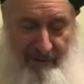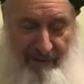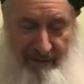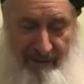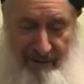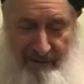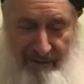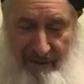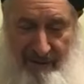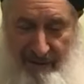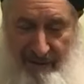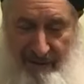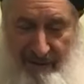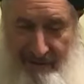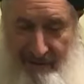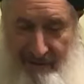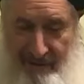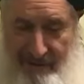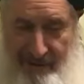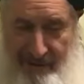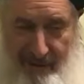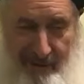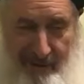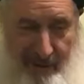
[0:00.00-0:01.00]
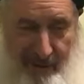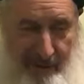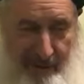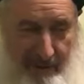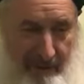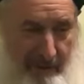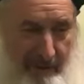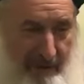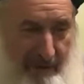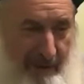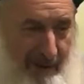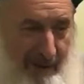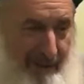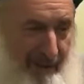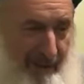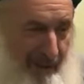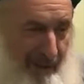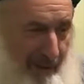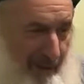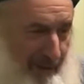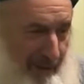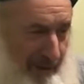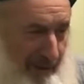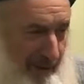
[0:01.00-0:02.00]
I said, I didn't call you. I said, I didn't
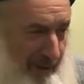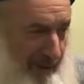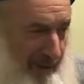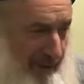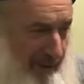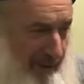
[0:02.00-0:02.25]
call you.